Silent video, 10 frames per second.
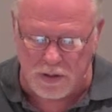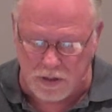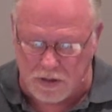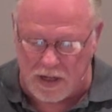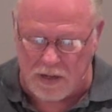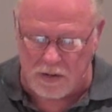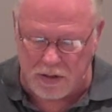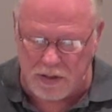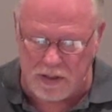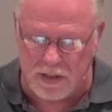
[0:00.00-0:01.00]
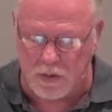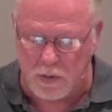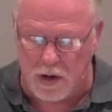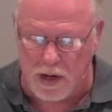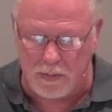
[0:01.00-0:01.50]
These are Sadducee
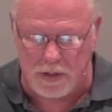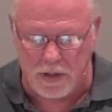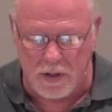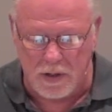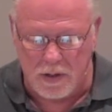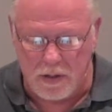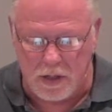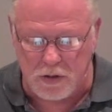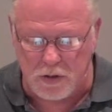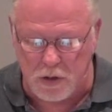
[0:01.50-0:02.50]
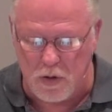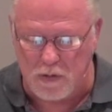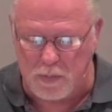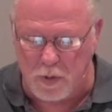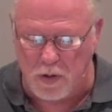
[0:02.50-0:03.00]
scribes. Teacher, you
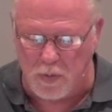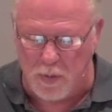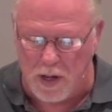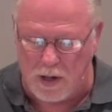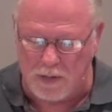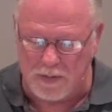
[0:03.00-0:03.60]
have spoken well.